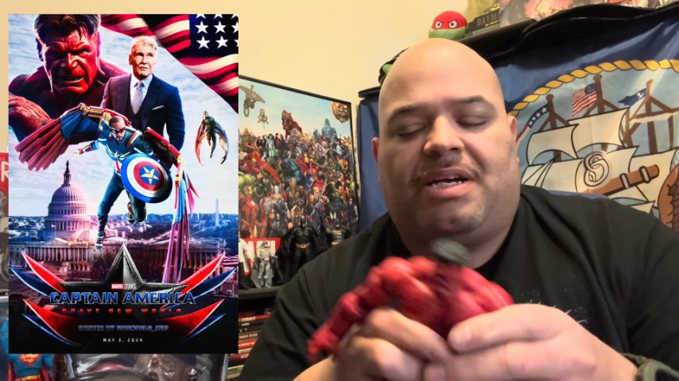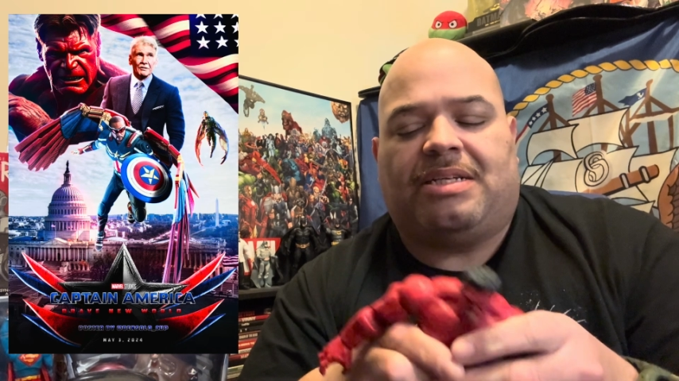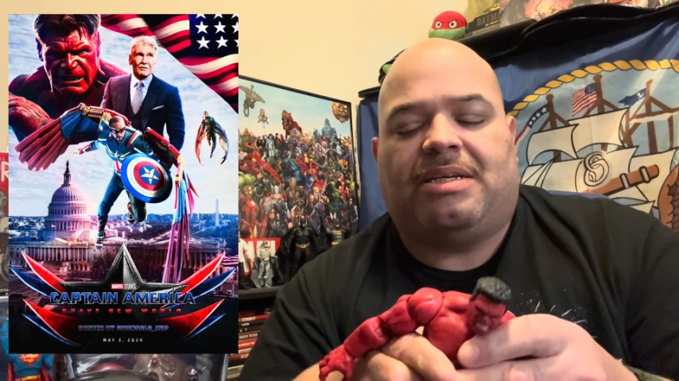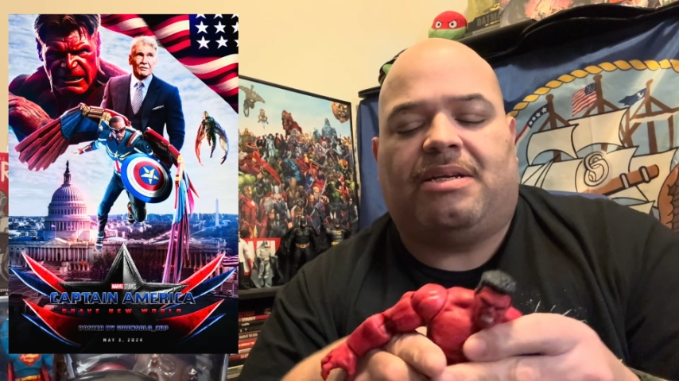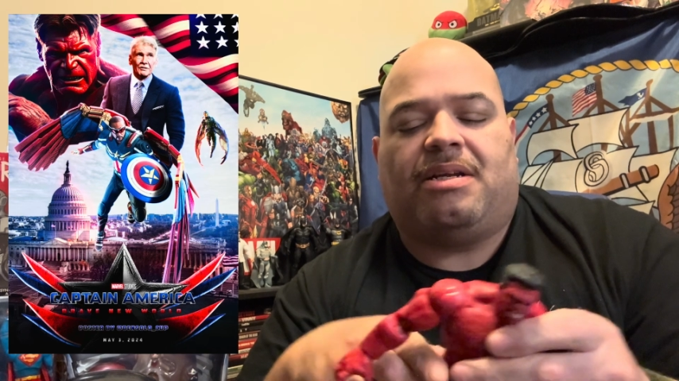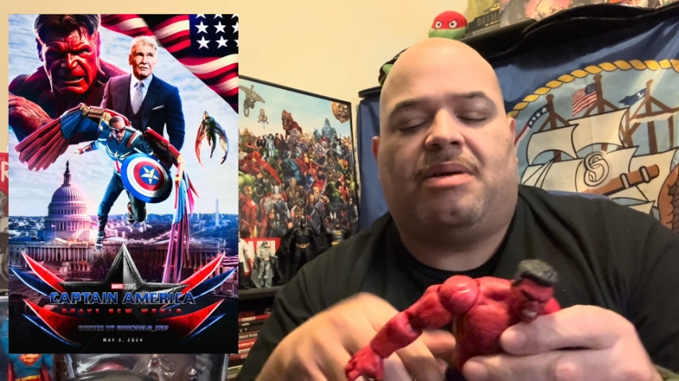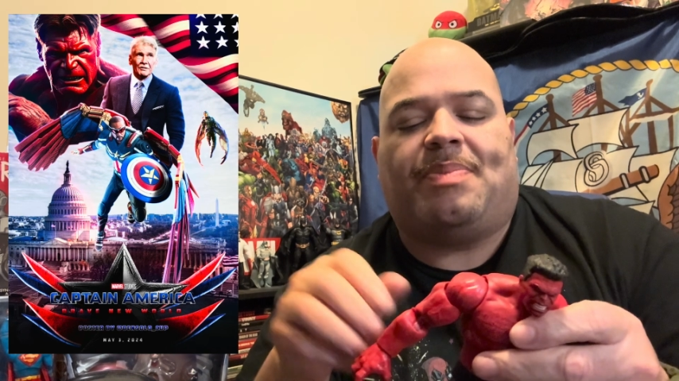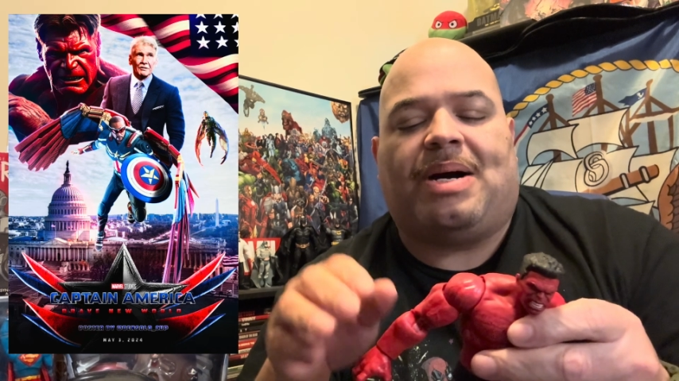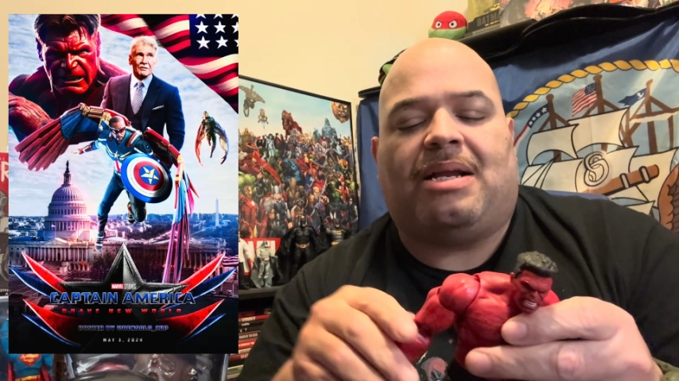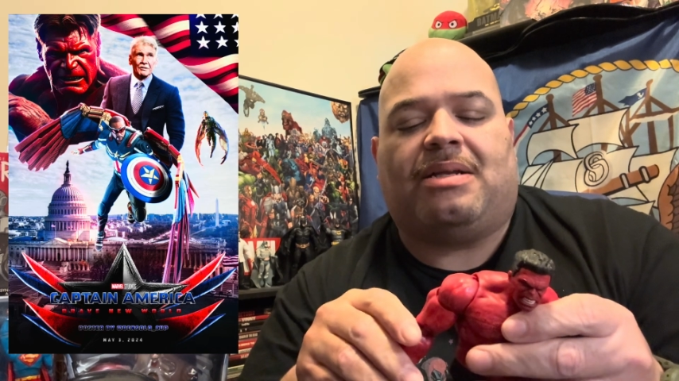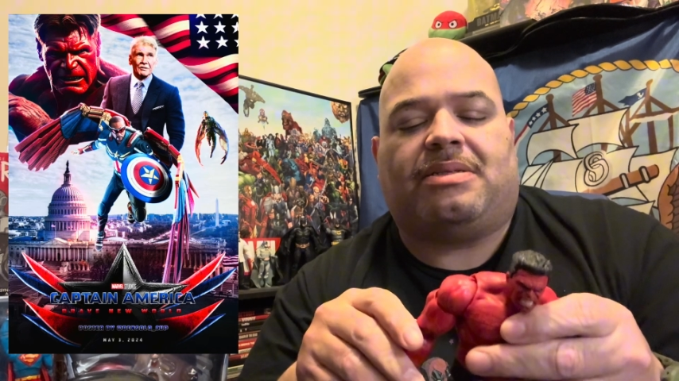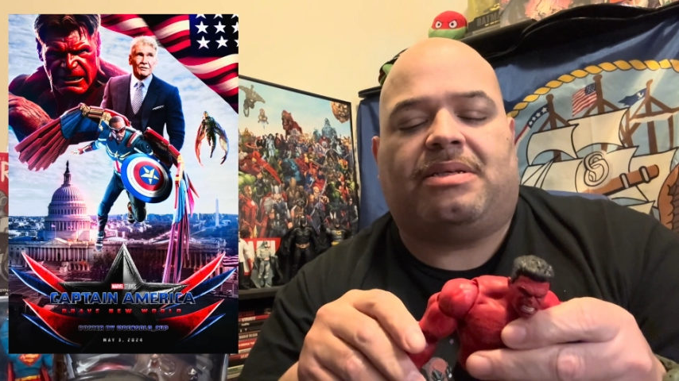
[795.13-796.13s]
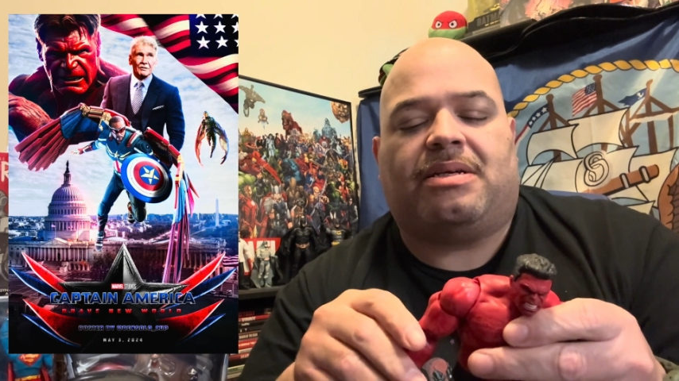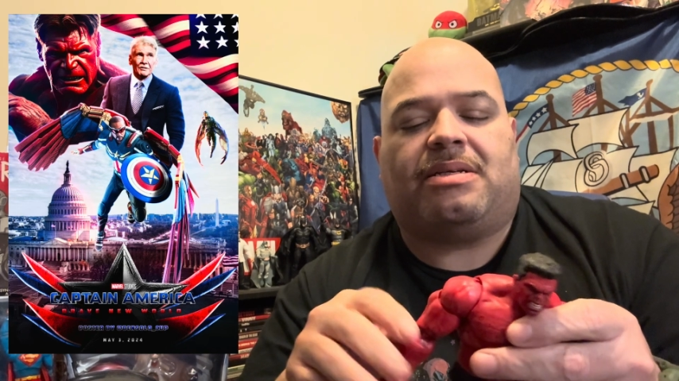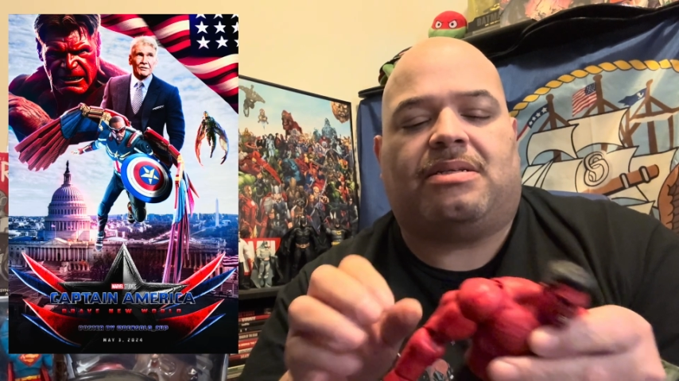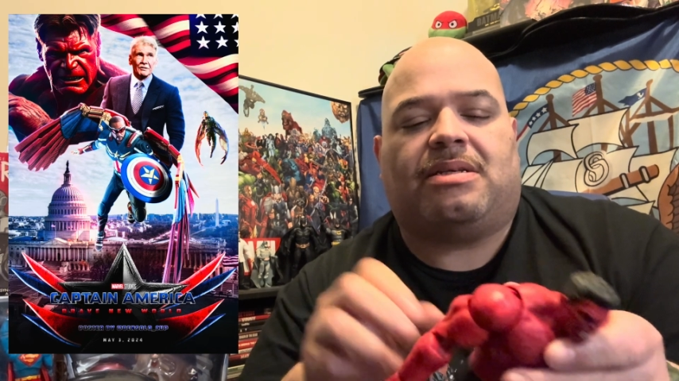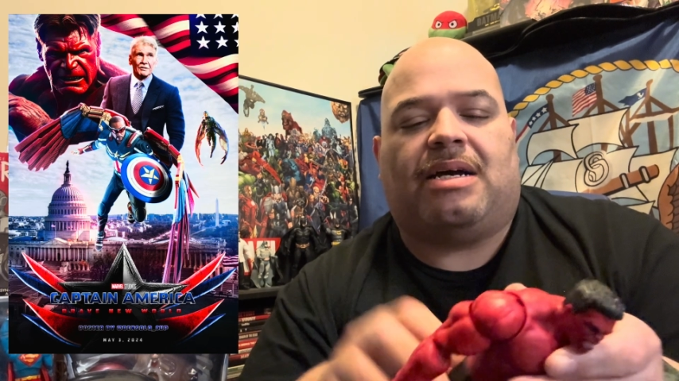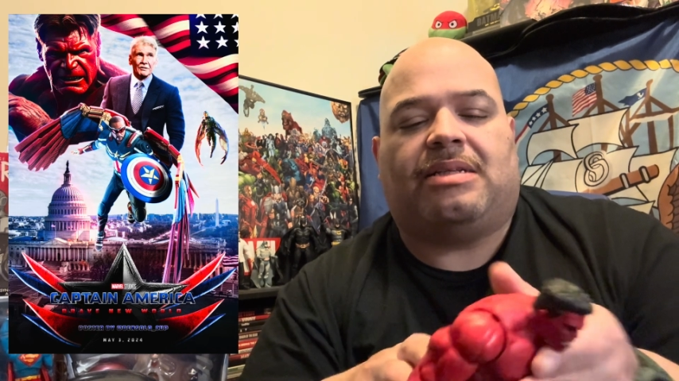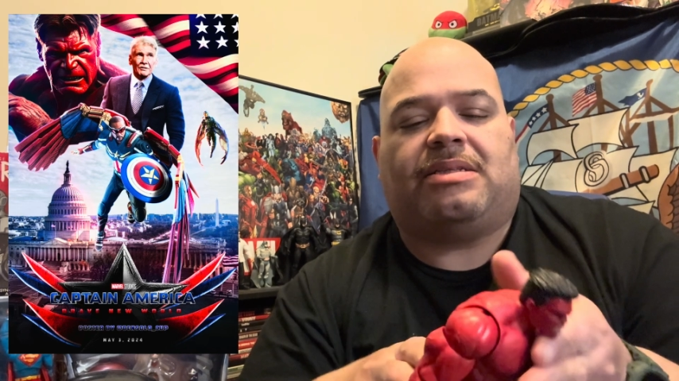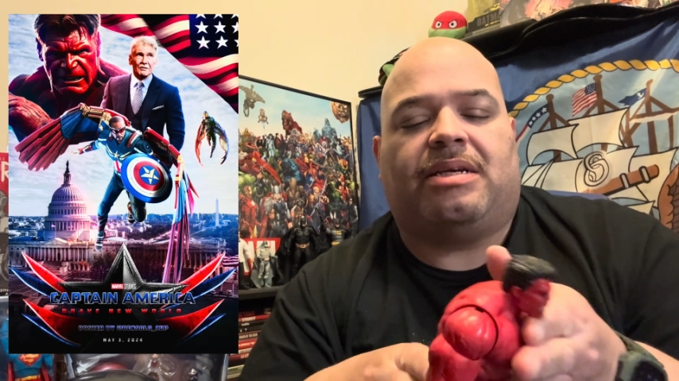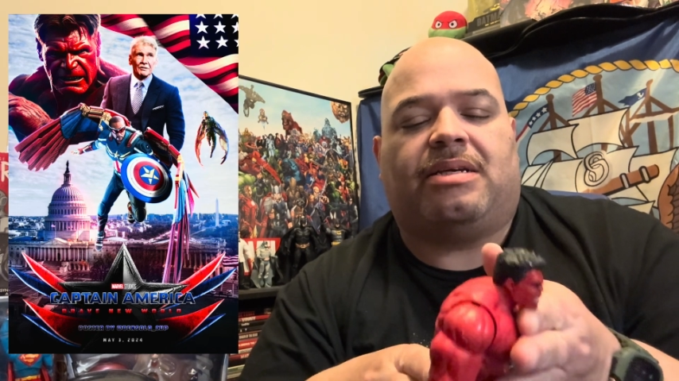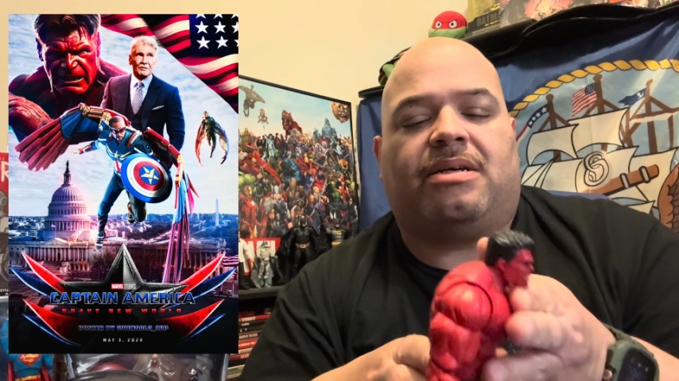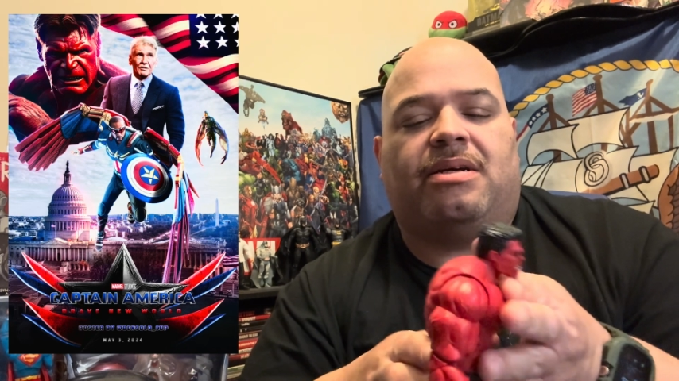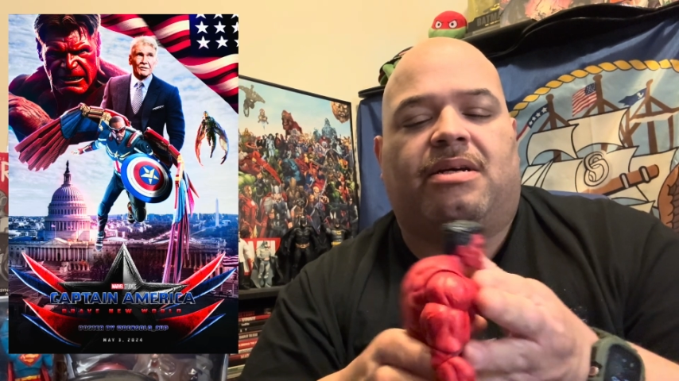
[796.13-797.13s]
identity politics, I think